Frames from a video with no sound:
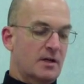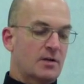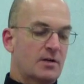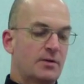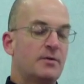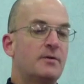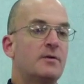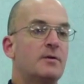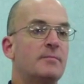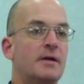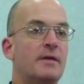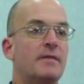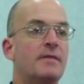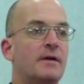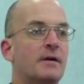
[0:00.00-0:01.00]
included them
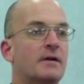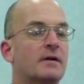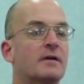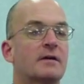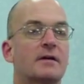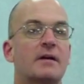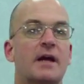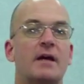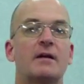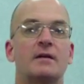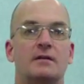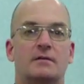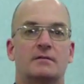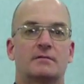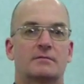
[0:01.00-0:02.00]
in the
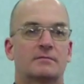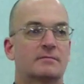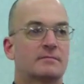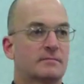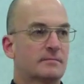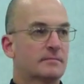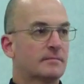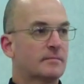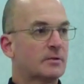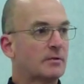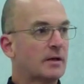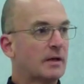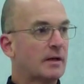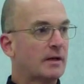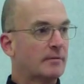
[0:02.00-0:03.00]
canon.
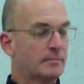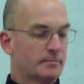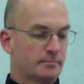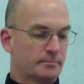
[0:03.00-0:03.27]
Okay.